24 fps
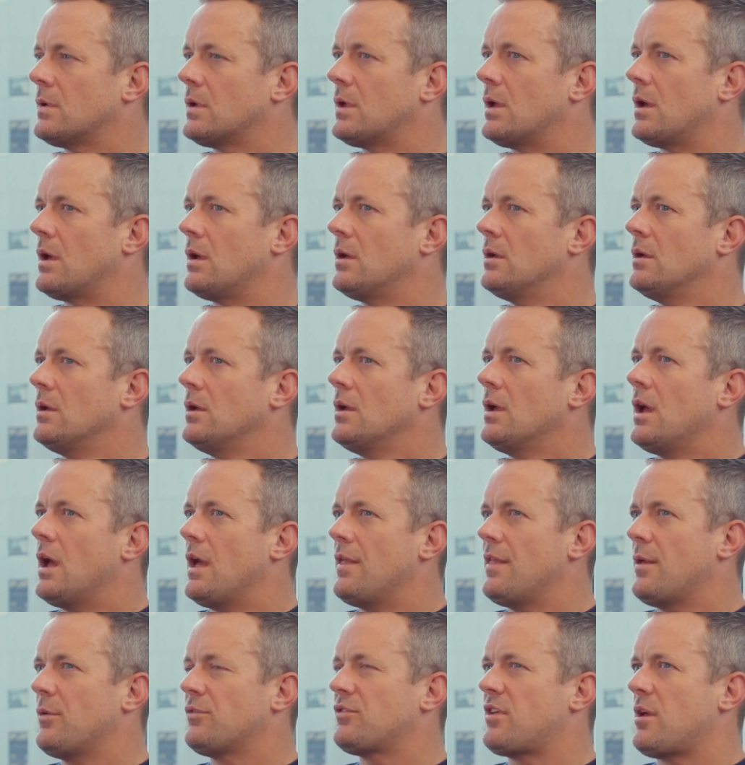Okay. Yeah.
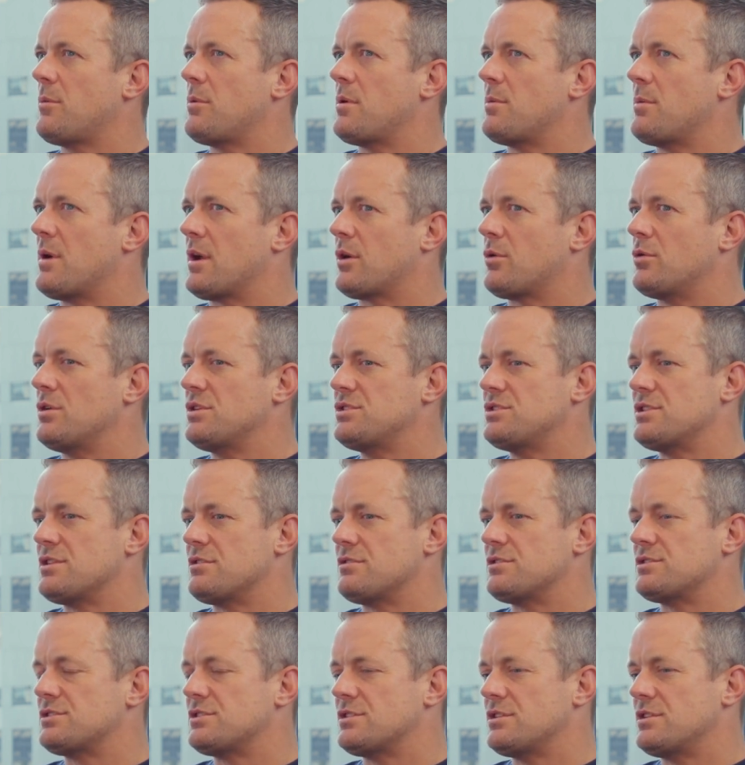And that was going to be my question there
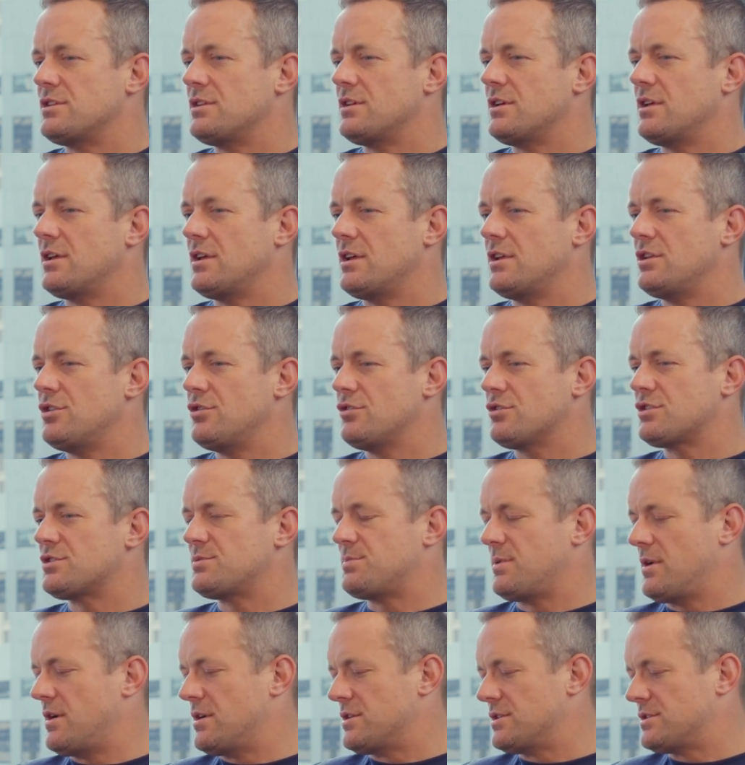is, in your
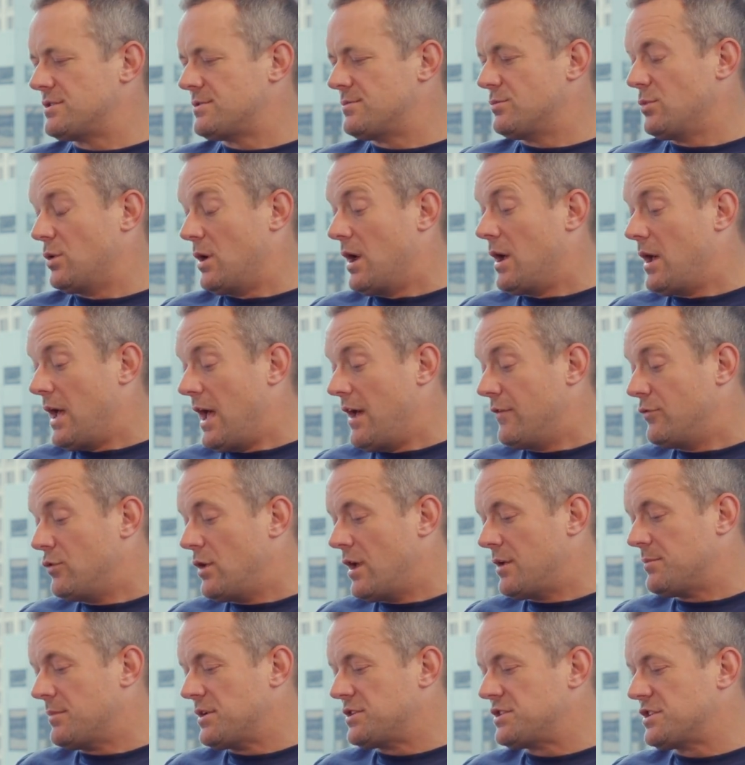experience, have you
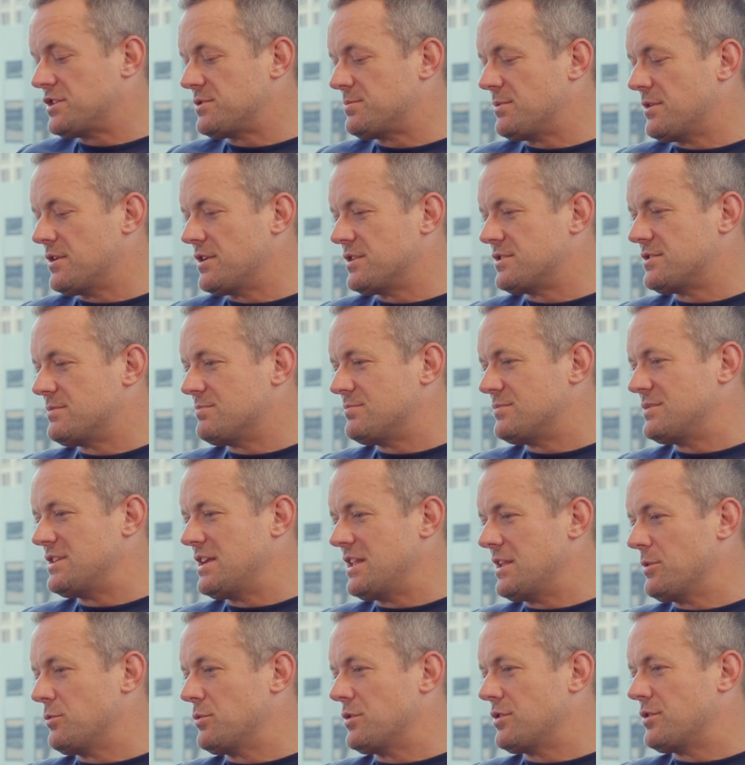had much experience
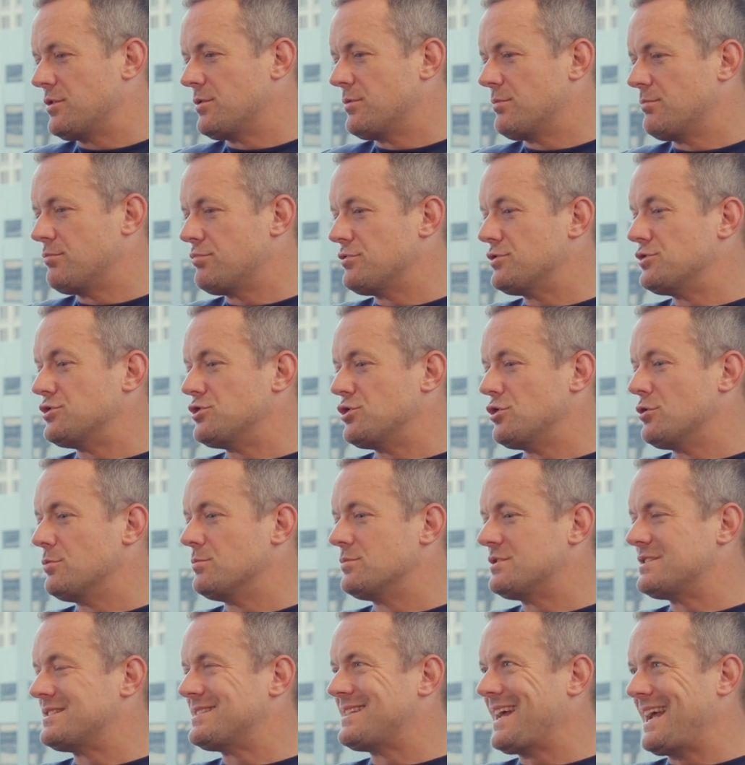dealing with
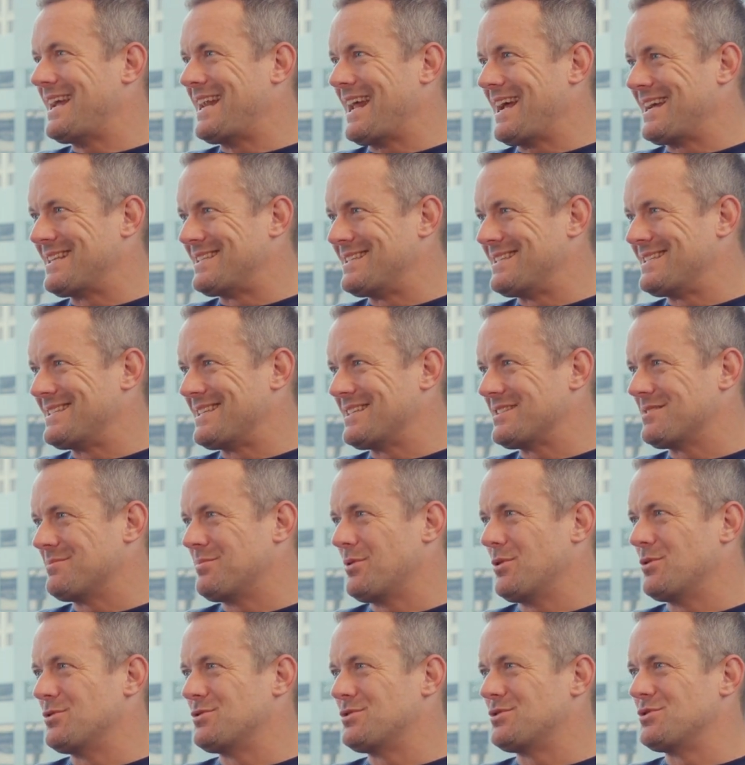presumed state actors as
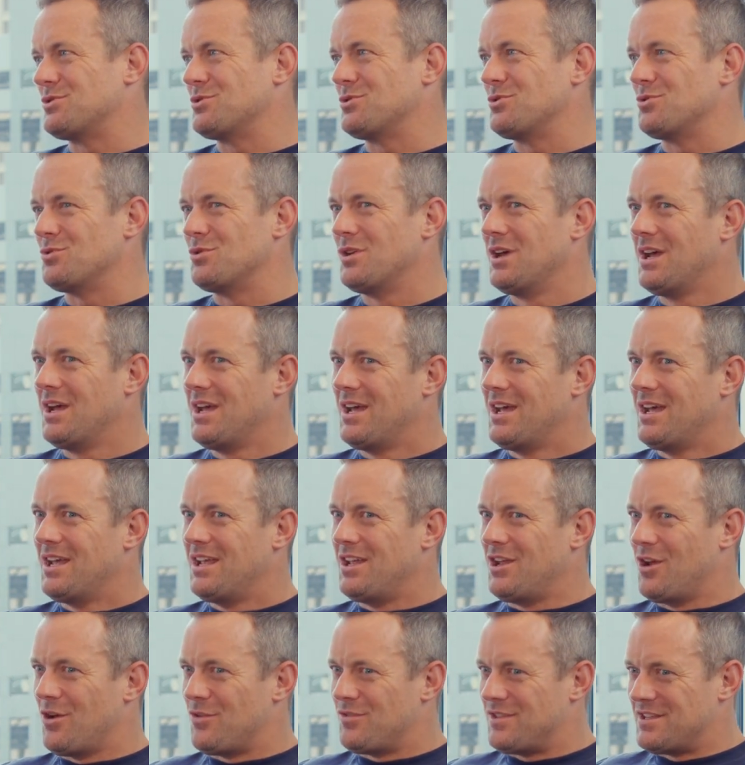opposed to,
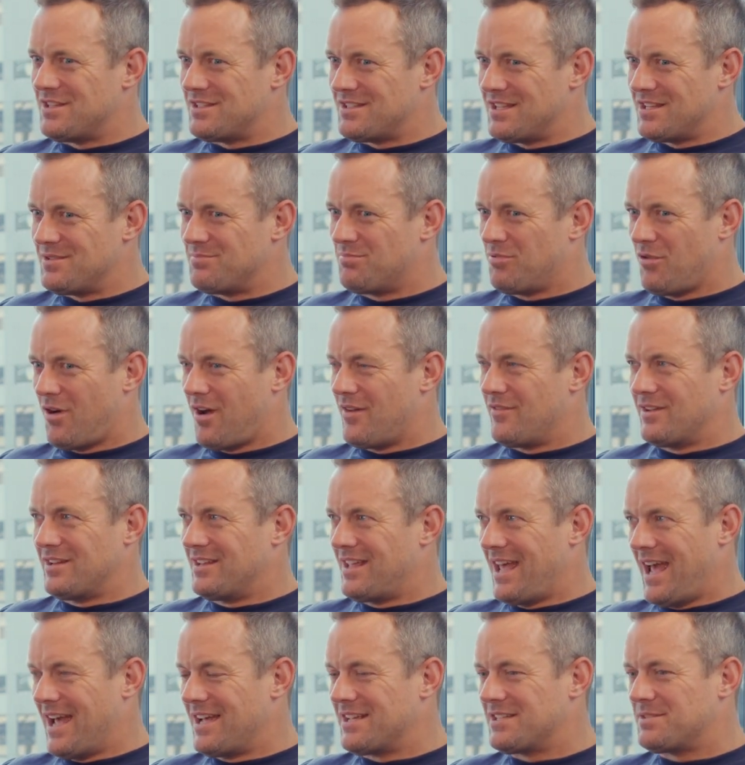these private
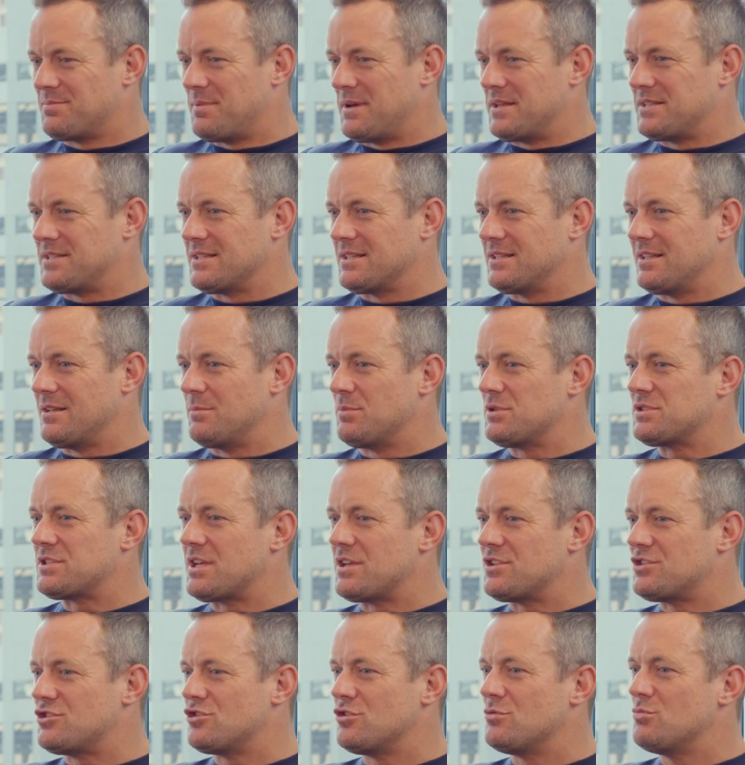gangs basically? Because I
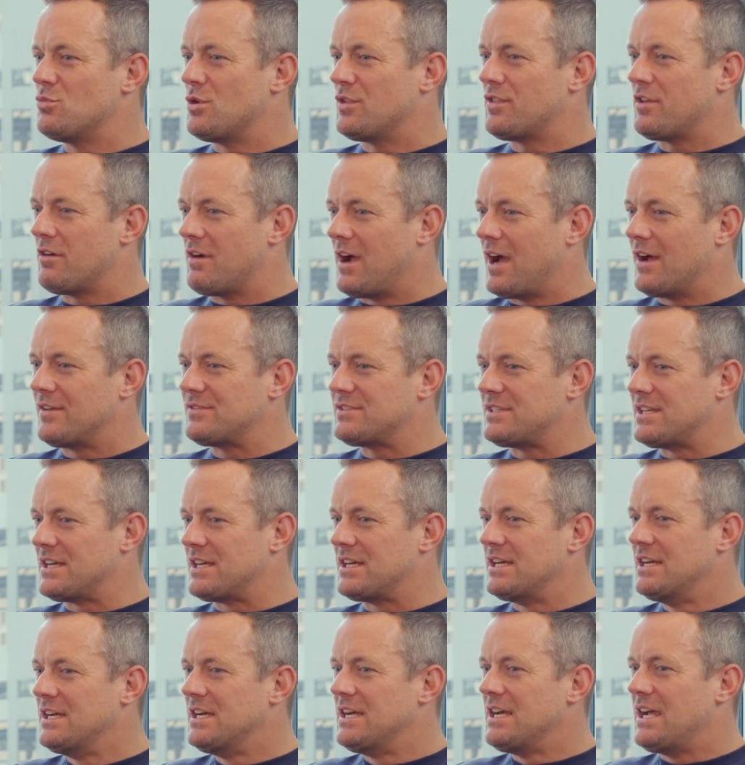assume what they're
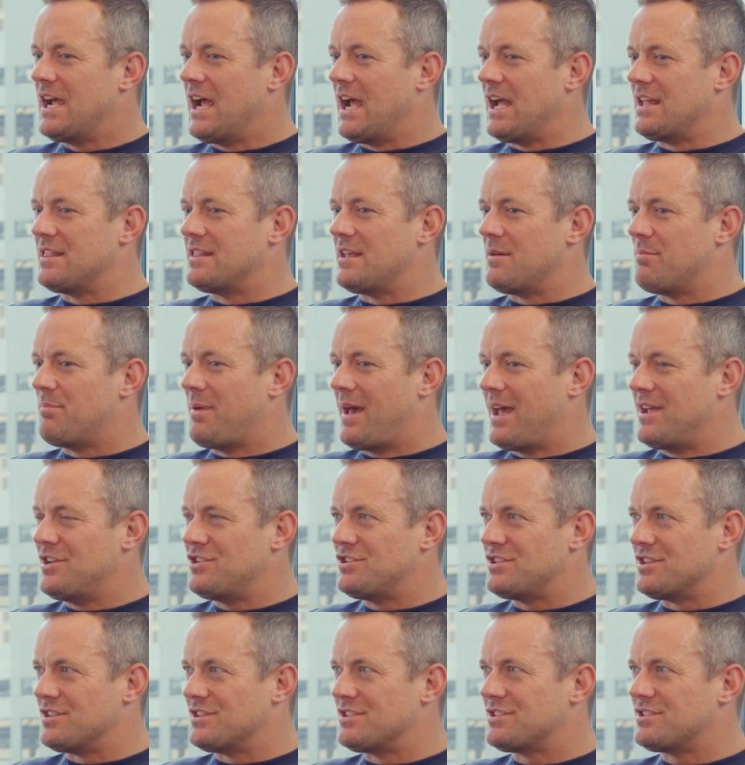after and their
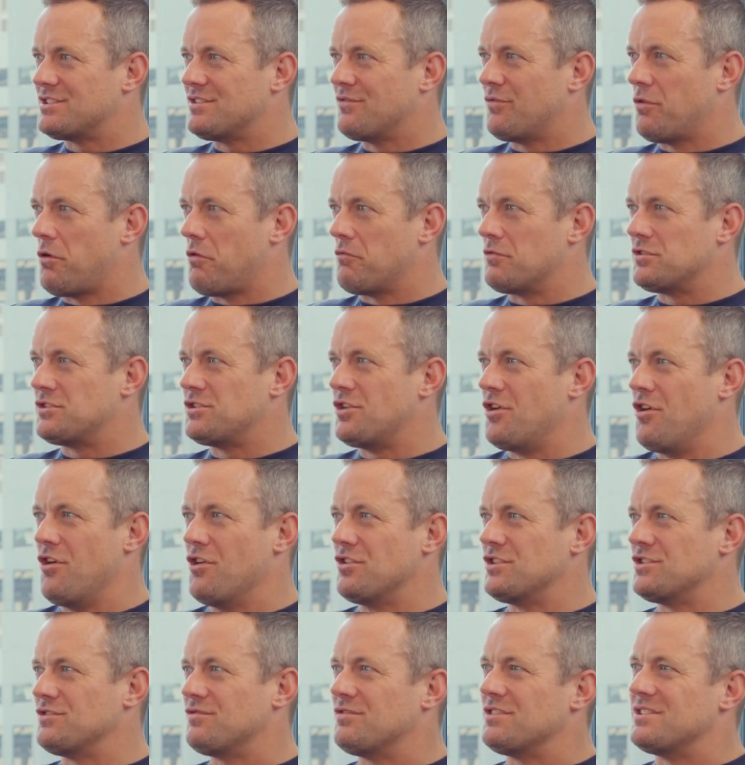patience for a
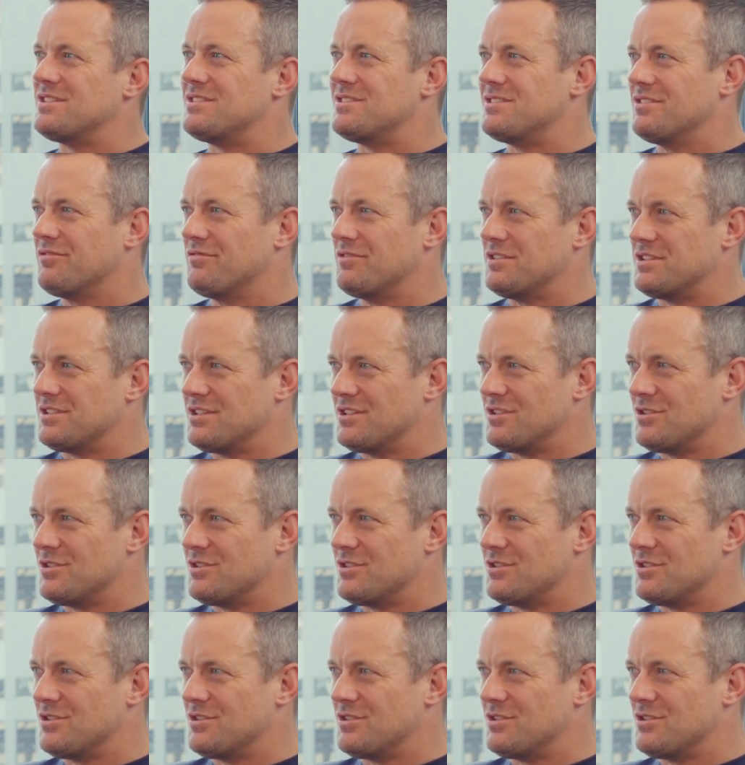return is very different